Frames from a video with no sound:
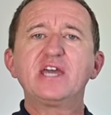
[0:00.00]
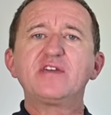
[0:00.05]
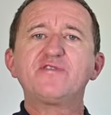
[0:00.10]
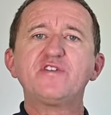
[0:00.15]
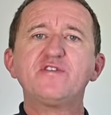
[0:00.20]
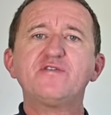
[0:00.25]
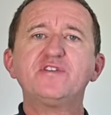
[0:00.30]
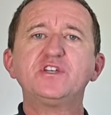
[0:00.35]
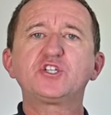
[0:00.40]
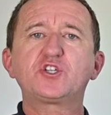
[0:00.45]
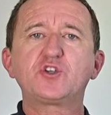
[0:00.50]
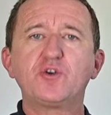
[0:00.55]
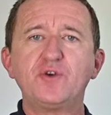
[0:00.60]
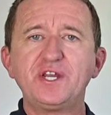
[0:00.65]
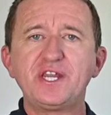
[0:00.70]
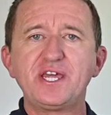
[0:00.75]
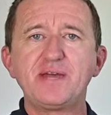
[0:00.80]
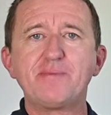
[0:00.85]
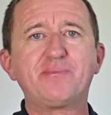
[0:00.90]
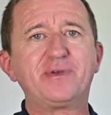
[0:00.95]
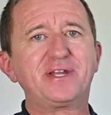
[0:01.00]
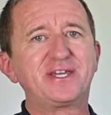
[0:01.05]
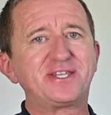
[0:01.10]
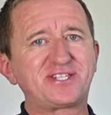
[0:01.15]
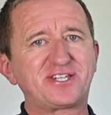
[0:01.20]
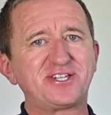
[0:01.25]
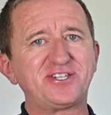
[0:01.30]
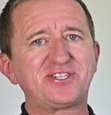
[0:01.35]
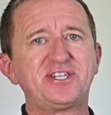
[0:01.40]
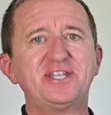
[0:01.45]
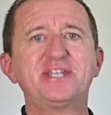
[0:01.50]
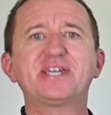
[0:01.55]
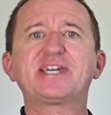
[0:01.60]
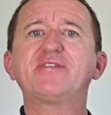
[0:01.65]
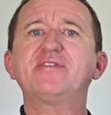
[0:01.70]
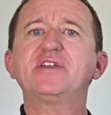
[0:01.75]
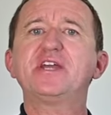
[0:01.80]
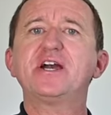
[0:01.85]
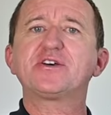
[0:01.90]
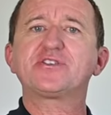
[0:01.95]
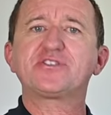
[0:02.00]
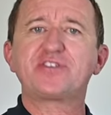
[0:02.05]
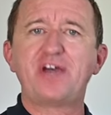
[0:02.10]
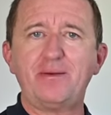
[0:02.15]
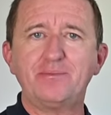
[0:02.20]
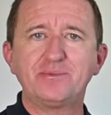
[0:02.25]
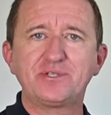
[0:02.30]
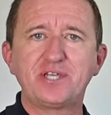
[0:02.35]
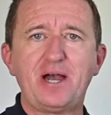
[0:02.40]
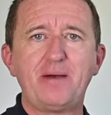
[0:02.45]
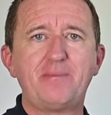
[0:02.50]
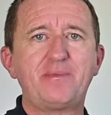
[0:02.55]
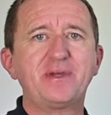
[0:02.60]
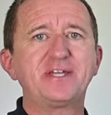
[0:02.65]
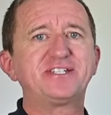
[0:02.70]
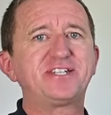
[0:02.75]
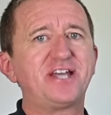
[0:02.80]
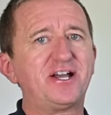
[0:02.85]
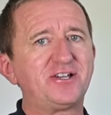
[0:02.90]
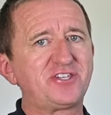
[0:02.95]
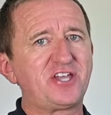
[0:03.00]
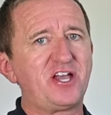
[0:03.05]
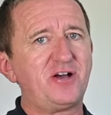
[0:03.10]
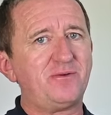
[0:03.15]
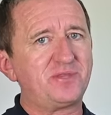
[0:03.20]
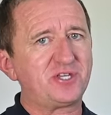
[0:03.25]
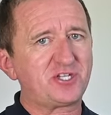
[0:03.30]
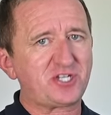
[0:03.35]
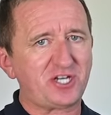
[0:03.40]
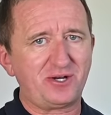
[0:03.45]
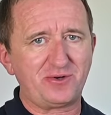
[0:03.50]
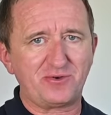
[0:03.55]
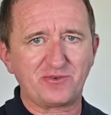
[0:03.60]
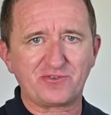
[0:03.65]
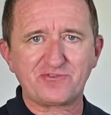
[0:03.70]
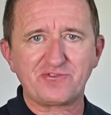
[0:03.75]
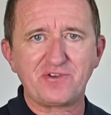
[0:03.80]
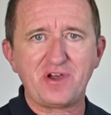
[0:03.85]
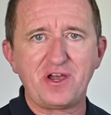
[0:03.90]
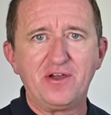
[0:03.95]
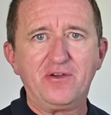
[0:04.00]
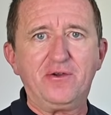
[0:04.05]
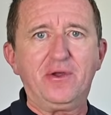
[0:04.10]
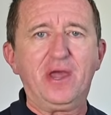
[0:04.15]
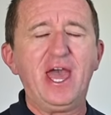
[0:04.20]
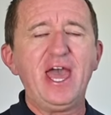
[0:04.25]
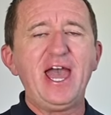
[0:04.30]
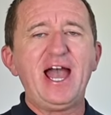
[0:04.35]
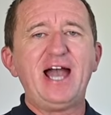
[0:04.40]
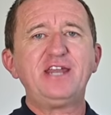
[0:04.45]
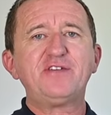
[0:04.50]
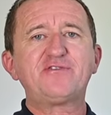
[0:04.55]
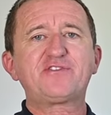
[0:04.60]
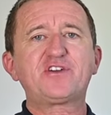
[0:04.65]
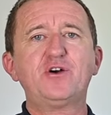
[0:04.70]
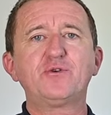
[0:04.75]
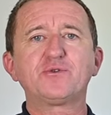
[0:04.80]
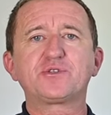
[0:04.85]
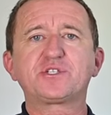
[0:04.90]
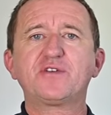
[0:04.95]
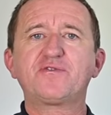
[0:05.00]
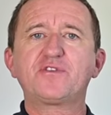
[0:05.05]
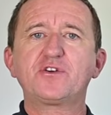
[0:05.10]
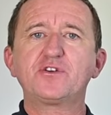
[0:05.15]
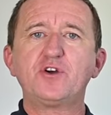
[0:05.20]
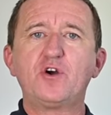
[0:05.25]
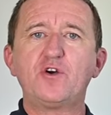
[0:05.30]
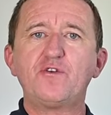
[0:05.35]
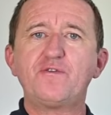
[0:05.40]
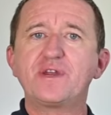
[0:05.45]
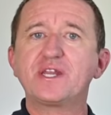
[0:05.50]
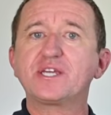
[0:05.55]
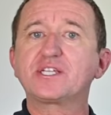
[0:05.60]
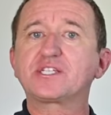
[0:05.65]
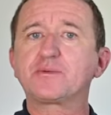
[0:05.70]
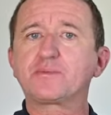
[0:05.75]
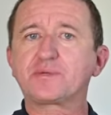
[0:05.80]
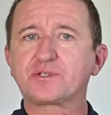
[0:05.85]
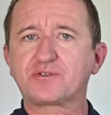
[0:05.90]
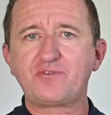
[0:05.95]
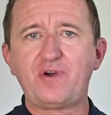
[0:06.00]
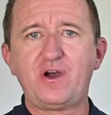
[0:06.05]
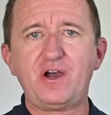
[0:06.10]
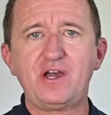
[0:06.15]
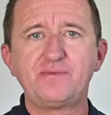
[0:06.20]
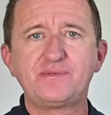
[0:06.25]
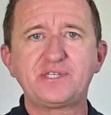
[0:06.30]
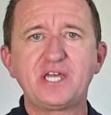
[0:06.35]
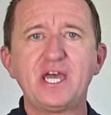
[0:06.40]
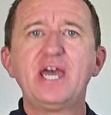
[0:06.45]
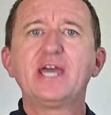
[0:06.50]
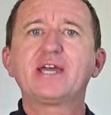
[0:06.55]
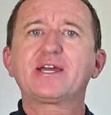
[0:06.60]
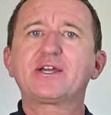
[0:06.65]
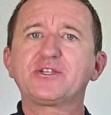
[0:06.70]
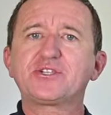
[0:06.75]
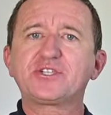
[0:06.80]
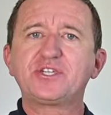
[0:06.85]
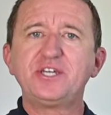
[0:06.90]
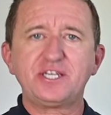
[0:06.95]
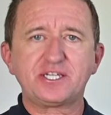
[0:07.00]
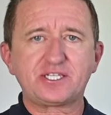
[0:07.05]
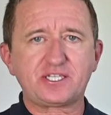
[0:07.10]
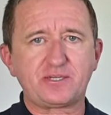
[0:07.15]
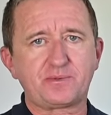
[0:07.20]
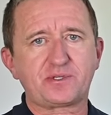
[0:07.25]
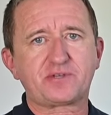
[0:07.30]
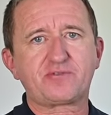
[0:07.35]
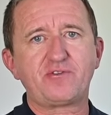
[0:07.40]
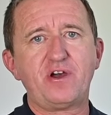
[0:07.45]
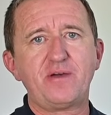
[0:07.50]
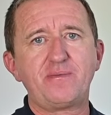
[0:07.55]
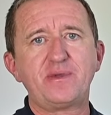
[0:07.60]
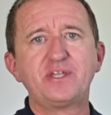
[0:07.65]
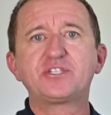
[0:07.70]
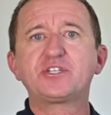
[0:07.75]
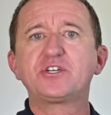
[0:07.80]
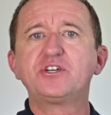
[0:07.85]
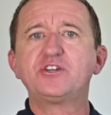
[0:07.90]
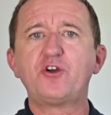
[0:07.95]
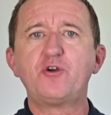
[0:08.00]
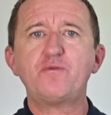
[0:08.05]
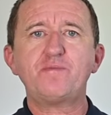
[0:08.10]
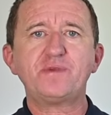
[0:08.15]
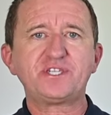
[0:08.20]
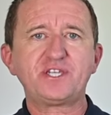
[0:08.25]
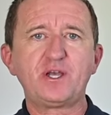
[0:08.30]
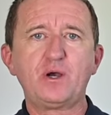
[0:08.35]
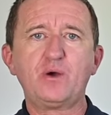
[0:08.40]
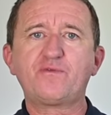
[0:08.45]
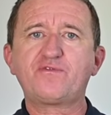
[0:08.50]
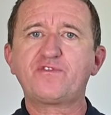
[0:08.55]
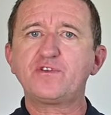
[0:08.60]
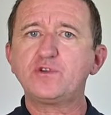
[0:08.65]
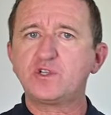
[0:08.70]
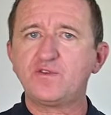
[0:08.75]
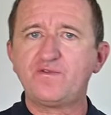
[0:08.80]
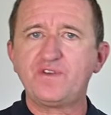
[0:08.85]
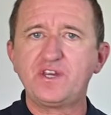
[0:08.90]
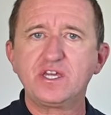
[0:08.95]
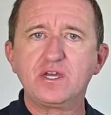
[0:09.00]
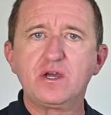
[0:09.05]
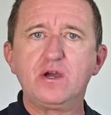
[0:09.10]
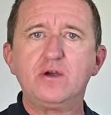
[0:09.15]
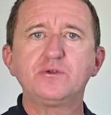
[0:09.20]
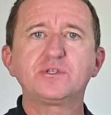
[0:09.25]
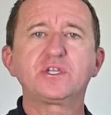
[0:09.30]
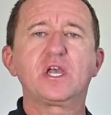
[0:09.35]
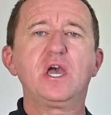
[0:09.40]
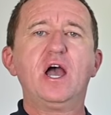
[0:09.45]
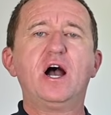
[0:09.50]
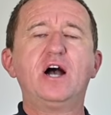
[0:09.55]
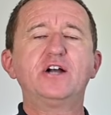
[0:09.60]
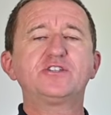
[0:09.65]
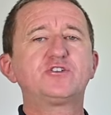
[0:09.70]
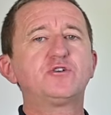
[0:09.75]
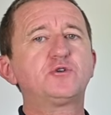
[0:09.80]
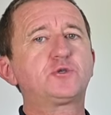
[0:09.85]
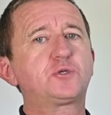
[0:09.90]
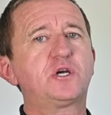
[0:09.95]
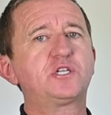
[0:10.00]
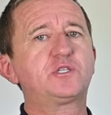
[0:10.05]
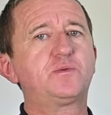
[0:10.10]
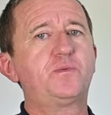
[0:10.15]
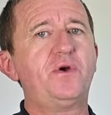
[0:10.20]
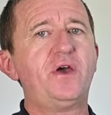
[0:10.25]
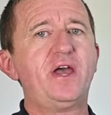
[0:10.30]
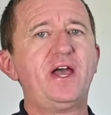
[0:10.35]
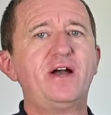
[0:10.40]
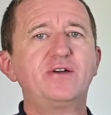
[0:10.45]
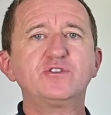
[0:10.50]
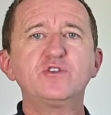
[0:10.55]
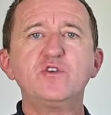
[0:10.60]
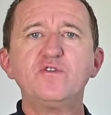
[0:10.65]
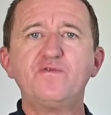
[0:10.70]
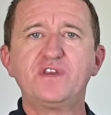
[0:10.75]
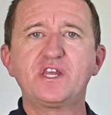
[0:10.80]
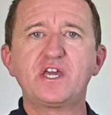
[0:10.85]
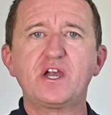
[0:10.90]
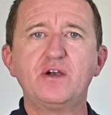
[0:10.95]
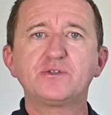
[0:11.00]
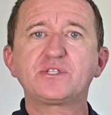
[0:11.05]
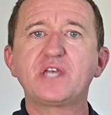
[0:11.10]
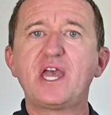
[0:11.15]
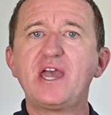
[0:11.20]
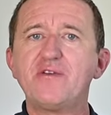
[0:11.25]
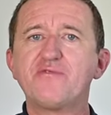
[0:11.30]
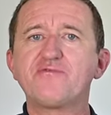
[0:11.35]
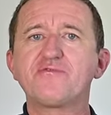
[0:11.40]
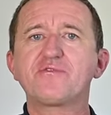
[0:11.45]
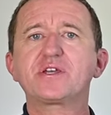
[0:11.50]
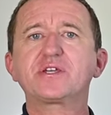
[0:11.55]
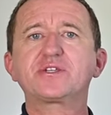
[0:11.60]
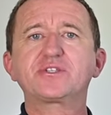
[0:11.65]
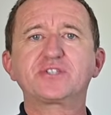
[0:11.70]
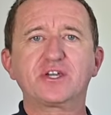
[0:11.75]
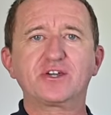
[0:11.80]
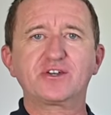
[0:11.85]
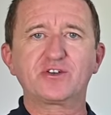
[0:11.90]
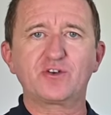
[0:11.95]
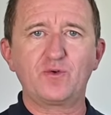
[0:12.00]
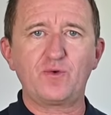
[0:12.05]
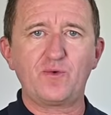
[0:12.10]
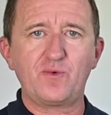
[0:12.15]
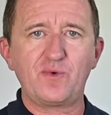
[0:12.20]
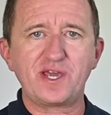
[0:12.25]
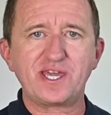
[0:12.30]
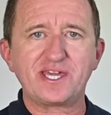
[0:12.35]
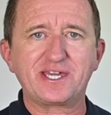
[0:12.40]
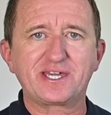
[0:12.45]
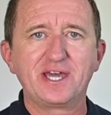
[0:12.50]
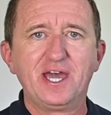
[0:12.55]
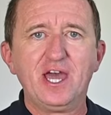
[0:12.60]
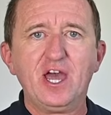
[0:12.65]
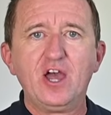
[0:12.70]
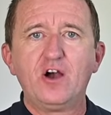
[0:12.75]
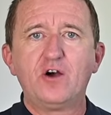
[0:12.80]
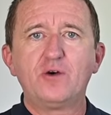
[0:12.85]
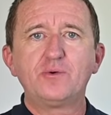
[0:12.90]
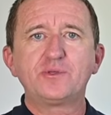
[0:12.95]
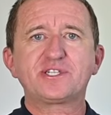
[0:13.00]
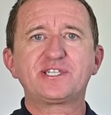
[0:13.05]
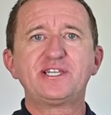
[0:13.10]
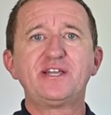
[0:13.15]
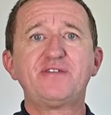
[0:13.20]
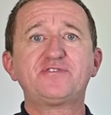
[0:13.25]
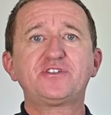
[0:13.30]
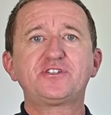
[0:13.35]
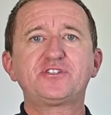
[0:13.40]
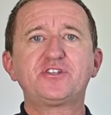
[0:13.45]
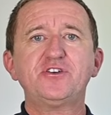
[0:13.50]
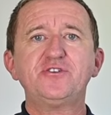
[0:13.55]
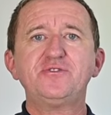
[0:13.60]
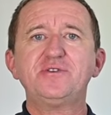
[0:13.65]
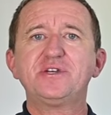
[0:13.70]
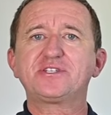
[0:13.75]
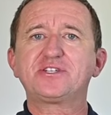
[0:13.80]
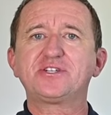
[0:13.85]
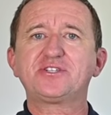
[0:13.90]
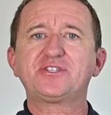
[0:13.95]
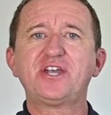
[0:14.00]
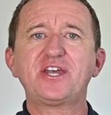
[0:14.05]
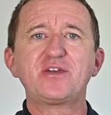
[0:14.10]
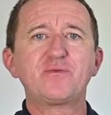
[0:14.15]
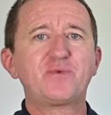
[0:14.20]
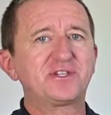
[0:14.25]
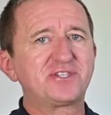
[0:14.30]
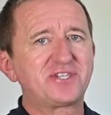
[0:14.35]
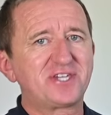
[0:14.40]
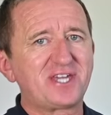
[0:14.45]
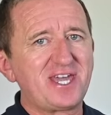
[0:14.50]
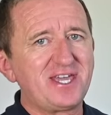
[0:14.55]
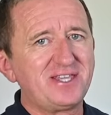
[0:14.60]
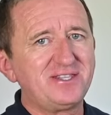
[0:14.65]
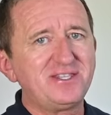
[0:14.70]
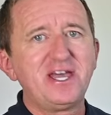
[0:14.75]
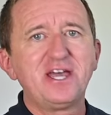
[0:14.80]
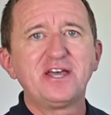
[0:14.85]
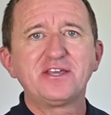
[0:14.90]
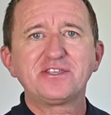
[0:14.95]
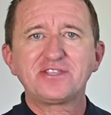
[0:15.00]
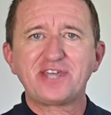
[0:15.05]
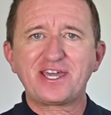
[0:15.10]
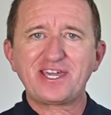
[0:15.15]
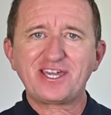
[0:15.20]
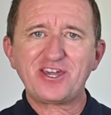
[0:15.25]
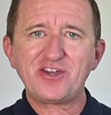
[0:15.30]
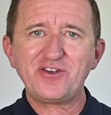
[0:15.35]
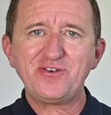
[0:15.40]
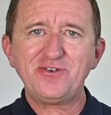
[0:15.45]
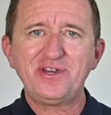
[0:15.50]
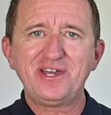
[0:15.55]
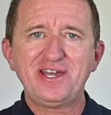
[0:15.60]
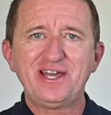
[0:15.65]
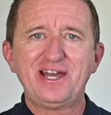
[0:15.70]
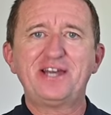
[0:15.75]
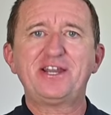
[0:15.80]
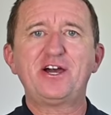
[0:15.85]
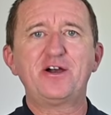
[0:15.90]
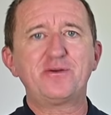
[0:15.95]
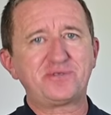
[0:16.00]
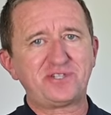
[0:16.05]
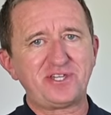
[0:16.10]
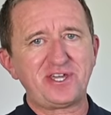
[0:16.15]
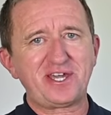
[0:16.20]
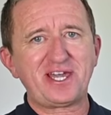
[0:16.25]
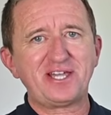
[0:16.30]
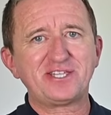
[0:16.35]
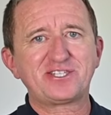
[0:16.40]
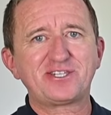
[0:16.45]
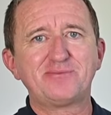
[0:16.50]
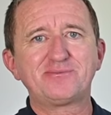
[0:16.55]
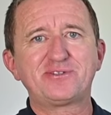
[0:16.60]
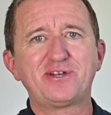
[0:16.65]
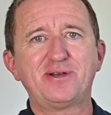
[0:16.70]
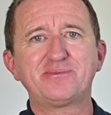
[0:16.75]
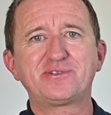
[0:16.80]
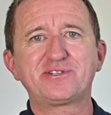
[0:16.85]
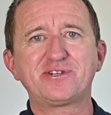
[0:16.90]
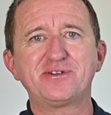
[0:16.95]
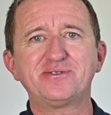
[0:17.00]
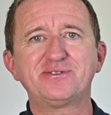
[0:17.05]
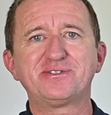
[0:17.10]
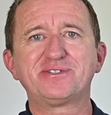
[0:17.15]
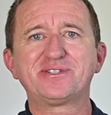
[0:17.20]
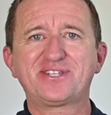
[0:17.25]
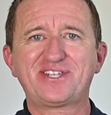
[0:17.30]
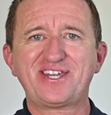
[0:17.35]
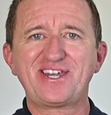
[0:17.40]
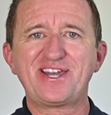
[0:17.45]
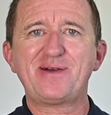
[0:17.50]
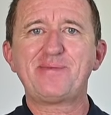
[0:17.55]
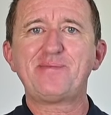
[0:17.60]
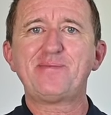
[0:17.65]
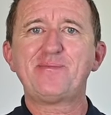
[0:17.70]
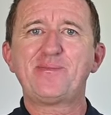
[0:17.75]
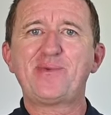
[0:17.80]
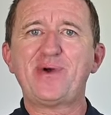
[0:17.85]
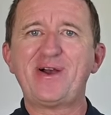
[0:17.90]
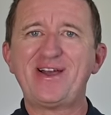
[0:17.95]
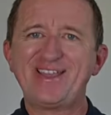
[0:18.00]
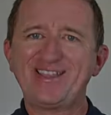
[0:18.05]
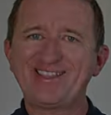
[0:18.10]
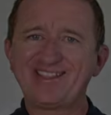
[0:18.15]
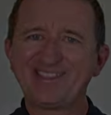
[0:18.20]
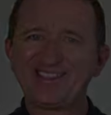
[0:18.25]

If you've enjoyed it, please consider giving it a thumbs up. It does help the channel grow. And of course, if you're not already subscribed, consider subscribing so you don't miss out on future videos. I do try to put out new videos every single week. All that's left to do is to say once again, thank you, and hope to see you again sometime soon. See ya. Bye.